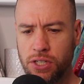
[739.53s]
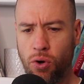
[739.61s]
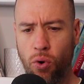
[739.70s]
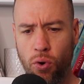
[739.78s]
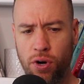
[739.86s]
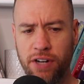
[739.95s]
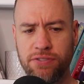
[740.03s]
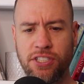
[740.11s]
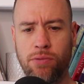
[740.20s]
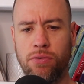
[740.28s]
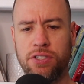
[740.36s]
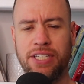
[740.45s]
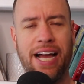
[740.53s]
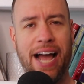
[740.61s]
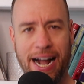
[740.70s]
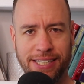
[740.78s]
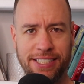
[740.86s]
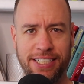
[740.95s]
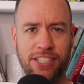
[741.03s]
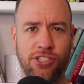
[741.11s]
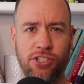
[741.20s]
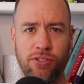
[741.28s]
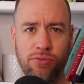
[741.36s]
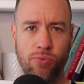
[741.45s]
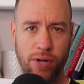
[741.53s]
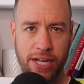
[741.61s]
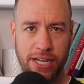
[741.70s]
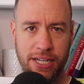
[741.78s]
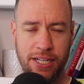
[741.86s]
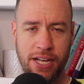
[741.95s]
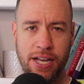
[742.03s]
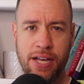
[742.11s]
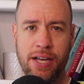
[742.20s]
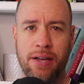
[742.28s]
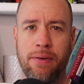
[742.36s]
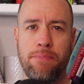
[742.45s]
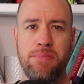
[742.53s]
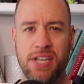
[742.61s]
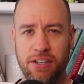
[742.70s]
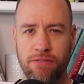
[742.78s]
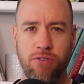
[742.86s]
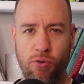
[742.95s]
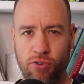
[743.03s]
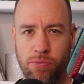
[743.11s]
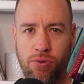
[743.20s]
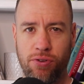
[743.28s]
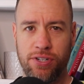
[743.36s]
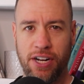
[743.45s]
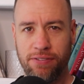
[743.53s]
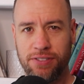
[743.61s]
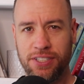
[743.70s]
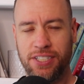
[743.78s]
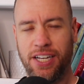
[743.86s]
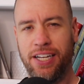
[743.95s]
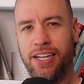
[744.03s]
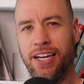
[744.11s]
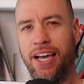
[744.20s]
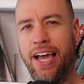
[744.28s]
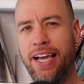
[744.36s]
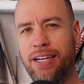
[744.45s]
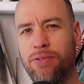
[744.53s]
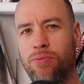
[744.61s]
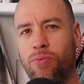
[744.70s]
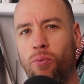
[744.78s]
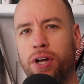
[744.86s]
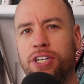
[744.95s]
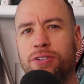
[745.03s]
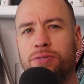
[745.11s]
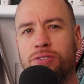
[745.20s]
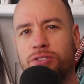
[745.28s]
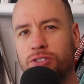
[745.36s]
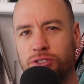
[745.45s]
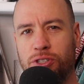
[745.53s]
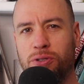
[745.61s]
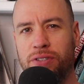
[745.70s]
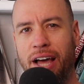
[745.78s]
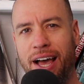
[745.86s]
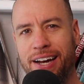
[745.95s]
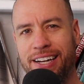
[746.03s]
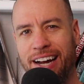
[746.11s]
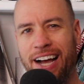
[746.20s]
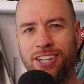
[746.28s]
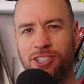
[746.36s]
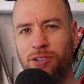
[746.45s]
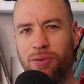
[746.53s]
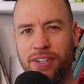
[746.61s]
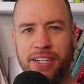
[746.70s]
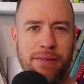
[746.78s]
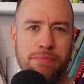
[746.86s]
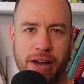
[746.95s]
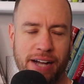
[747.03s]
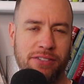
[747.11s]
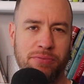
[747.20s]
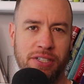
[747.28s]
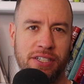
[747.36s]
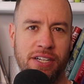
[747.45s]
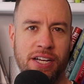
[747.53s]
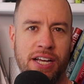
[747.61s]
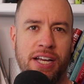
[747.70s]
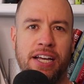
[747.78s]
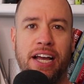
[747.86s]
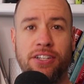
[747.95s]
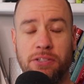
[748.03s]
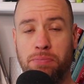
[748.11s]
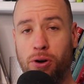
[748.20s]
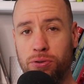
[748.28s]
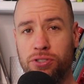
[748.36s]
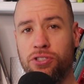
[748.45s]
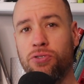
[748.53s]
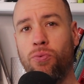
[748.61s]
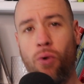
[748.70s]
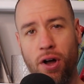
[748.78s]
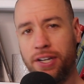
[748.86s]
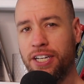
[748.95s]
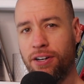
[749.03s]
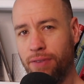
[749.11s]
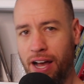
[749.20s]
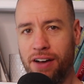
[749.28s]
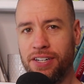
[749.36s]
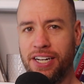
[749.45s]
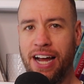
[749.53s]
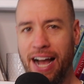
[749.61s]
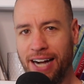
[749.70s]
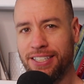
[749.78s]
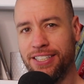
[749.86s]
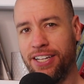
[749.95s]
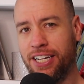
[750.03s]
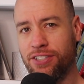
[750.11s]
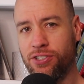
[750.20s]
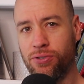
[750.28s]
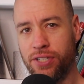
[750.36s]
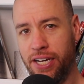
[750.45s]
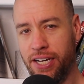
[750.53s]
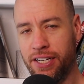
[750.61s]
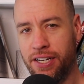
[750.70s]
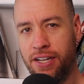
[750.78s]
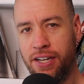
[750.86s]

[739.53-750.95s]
Or if someone's acting a certain way, being vulnerable enough to say, hey, when you do that, it actually really impacts me, as opposed to walking around and acting like it's okay.